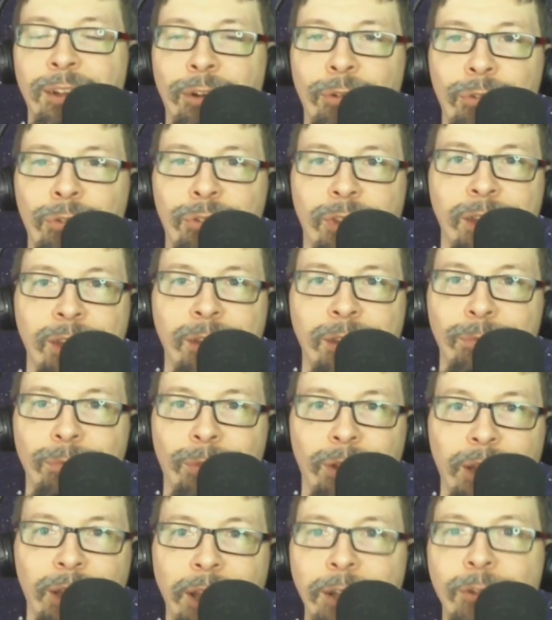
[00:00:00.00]
send
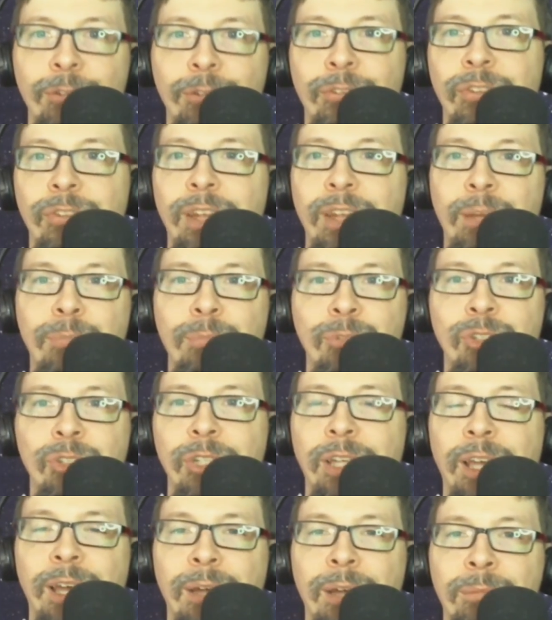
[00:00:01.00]
letters to
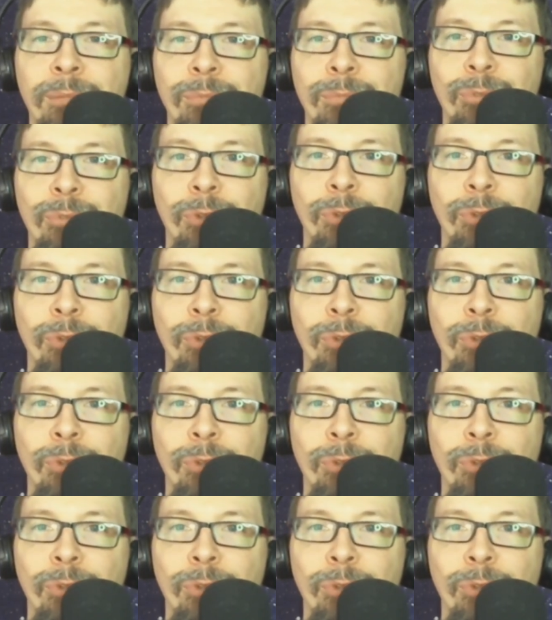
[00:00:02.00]
MGM,